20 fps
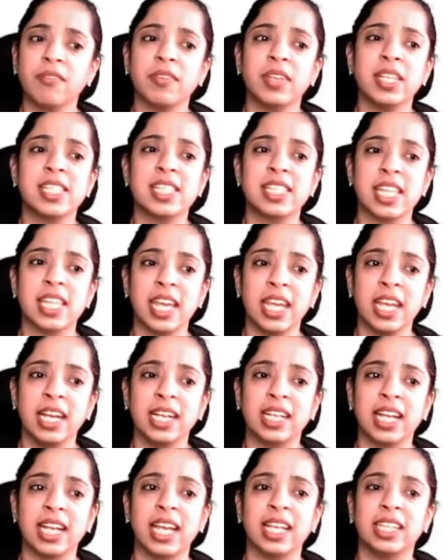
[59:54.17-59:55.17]
we say
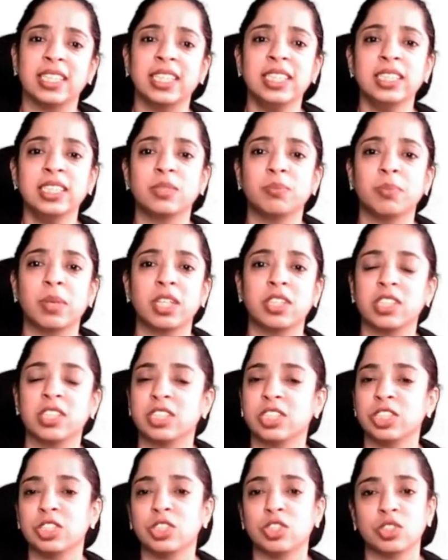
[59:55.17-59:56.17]
it like this, but
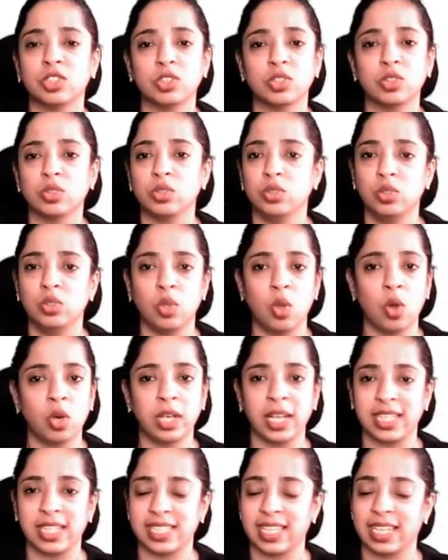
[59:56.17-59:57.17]
this is not
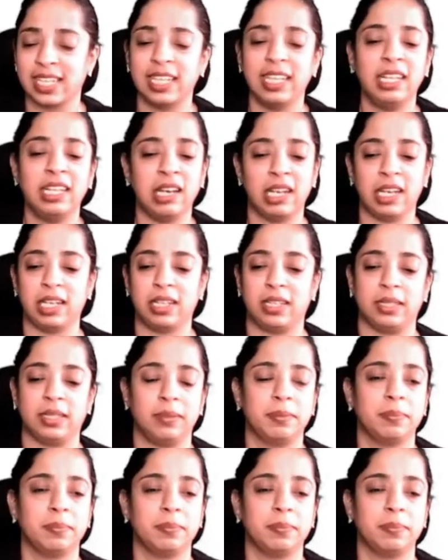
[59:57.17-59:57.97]
exactly correct.